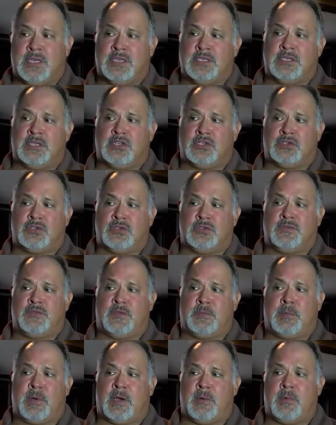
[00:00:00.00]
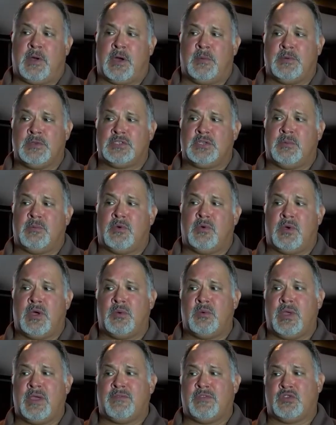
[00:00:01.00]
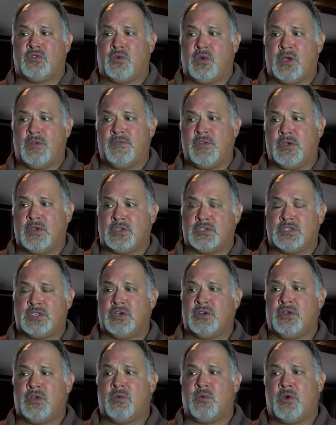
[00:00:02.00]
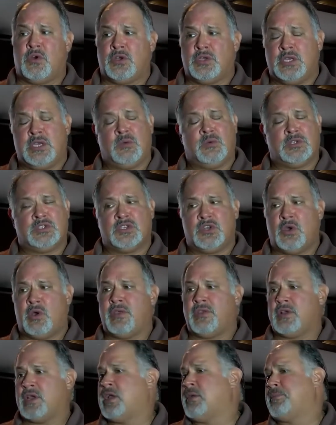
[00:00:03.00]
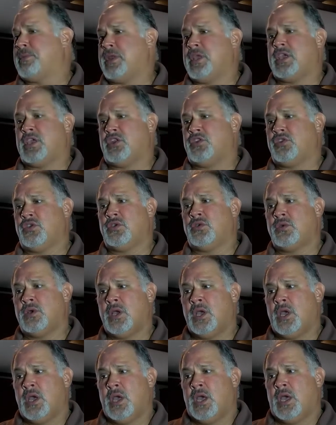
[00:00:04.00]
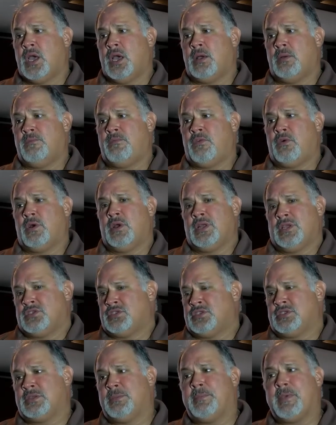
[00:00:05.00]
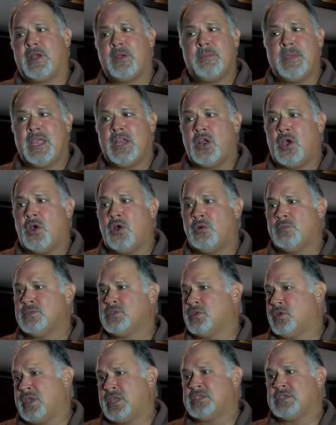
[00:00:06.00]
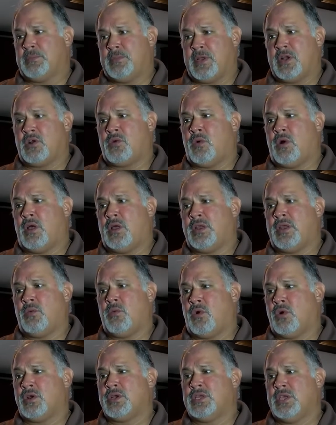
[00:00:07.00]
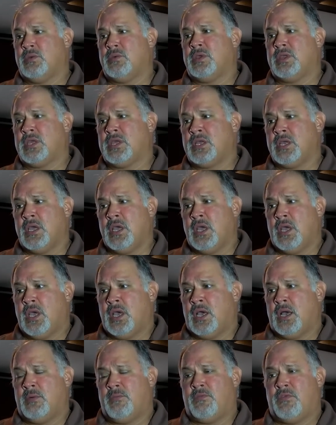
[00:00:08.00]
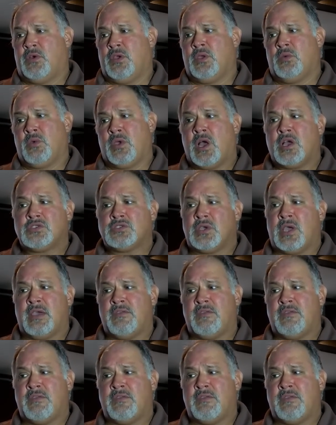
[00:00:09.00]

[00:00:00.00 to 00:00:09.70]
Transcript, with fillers: things that are exclusive to Palm Harbor is number one, we have a 12 year exterior warranty, which no other company can do Home um, for it. It's just a better made home, so it gets a better quality warranty with it for you. We also